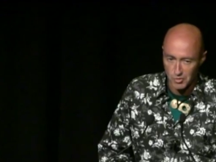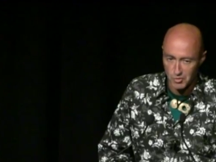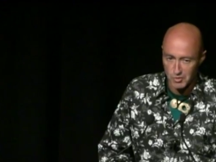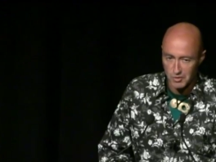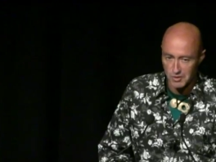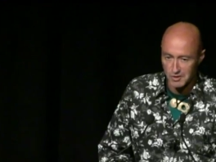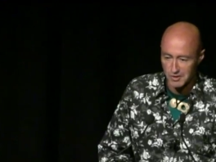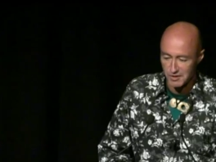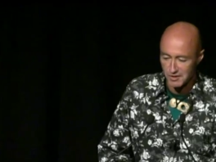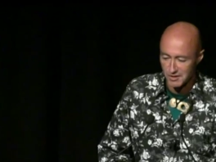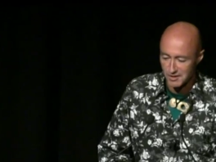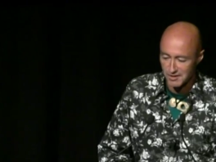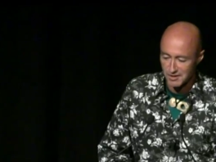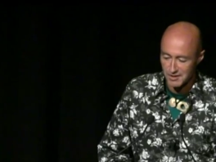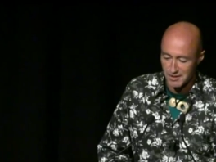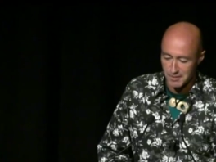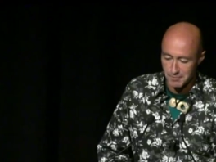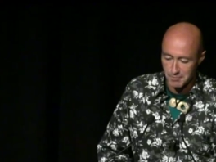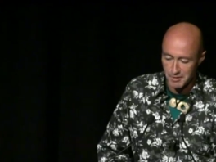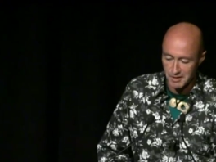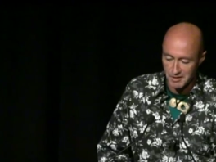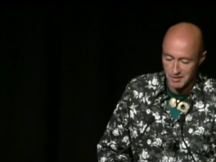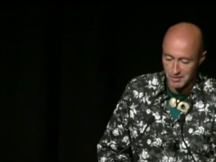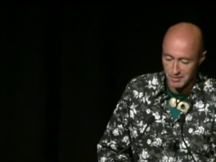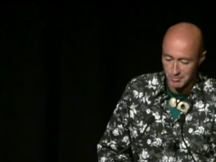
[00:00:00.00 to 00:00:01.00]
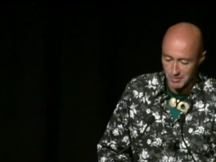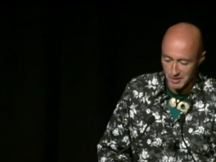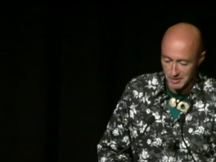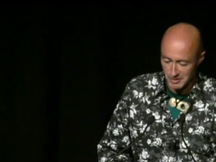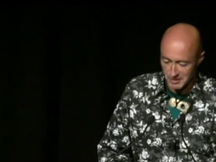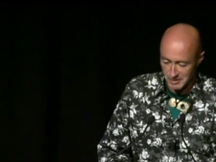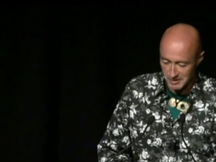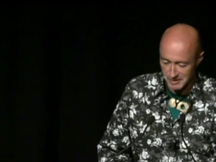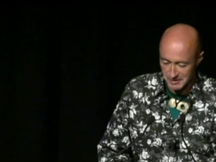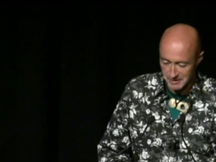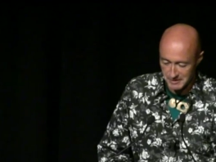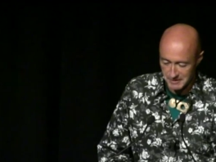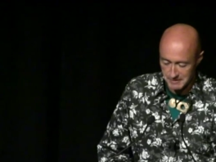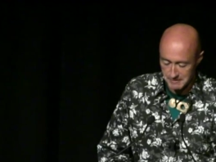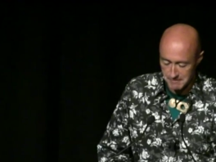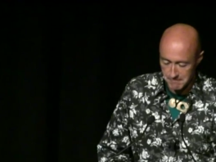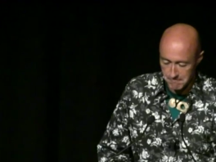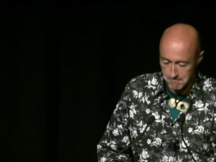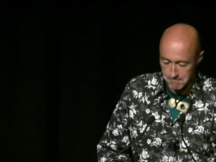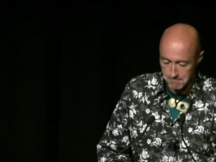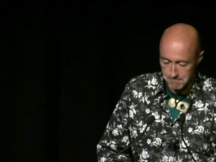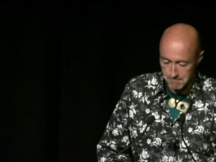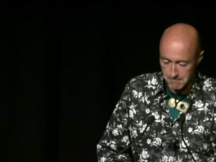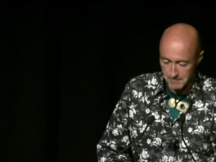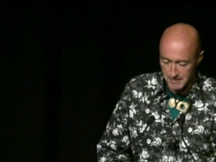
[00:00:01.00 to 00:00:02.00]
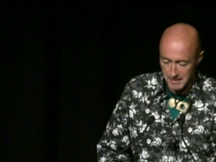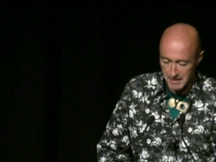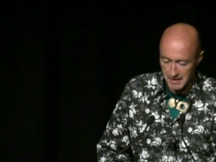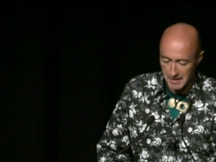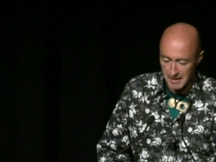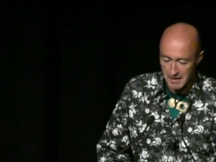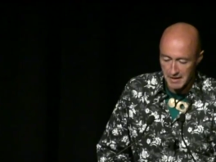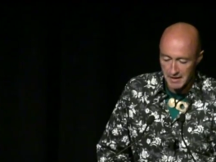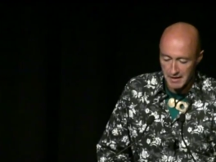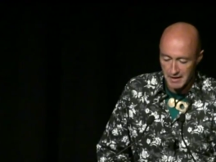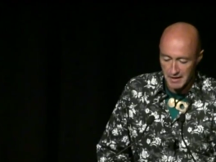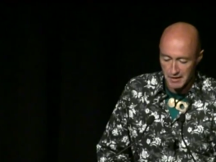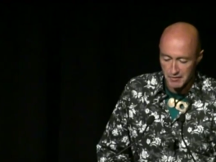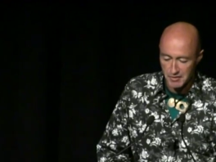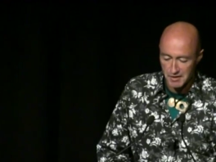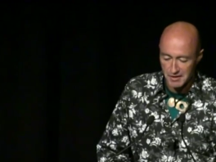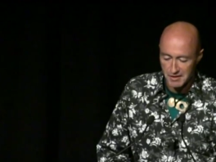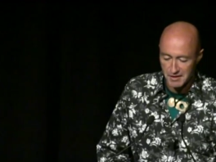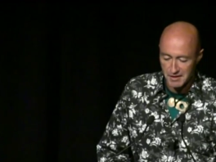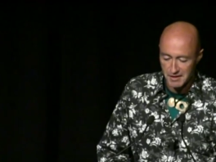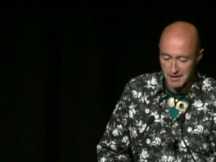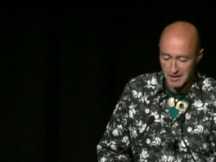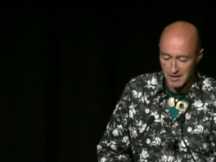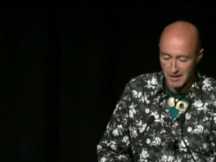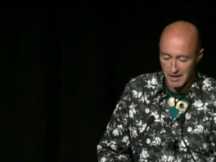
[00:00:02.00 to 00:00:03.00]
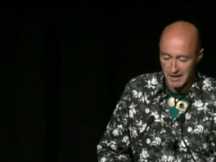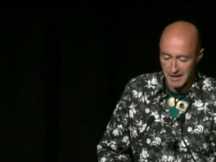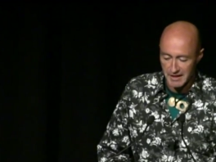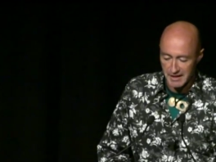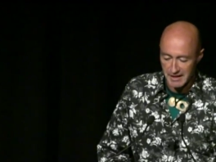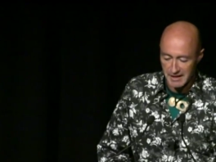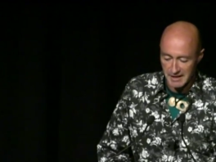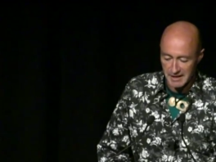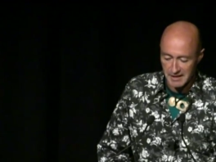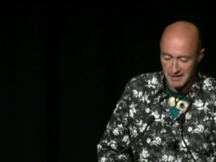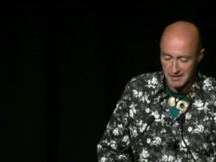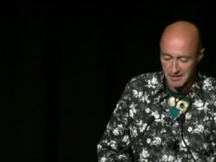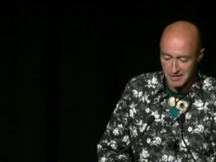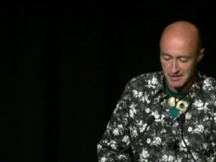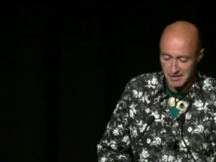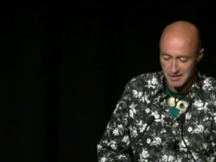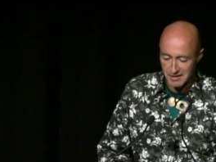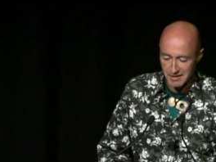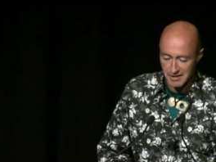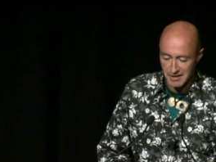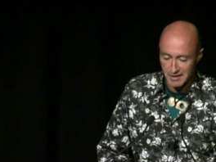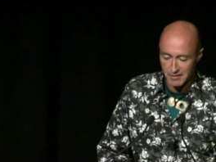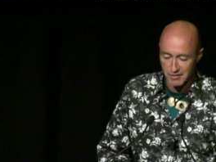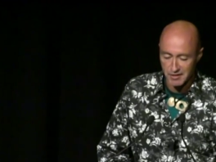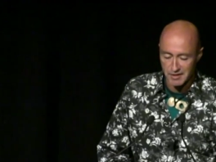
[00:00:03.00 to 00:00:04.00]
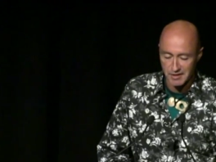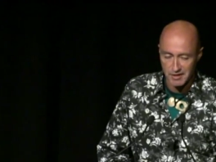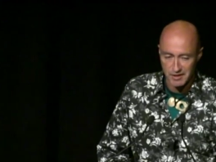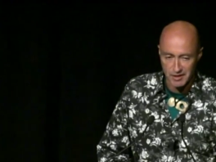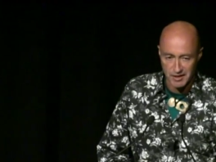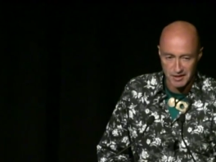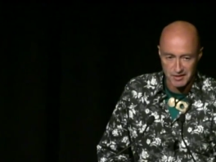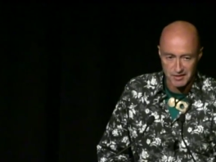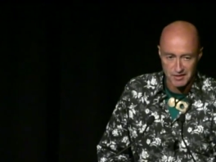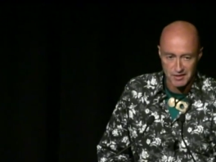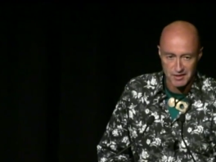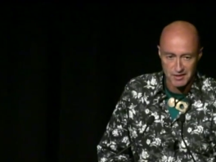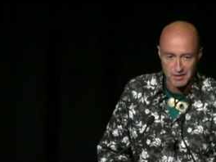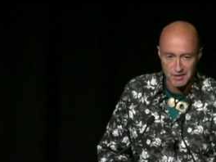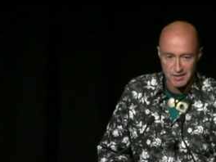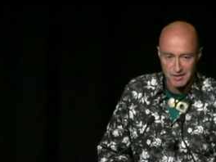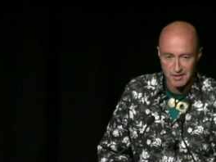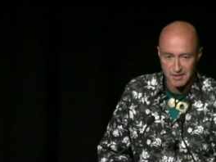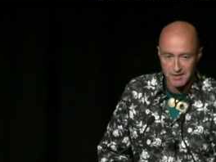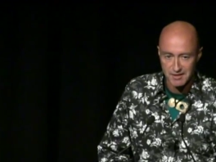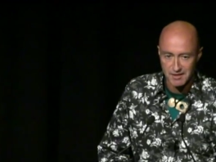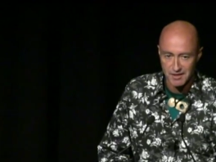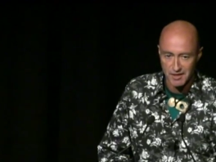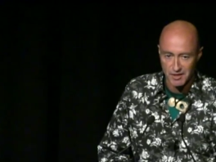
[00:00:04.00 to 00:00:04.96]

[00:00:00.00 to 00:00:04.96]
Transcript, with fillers: to Auckland, to the big smoke. Everything I ate, everything I did,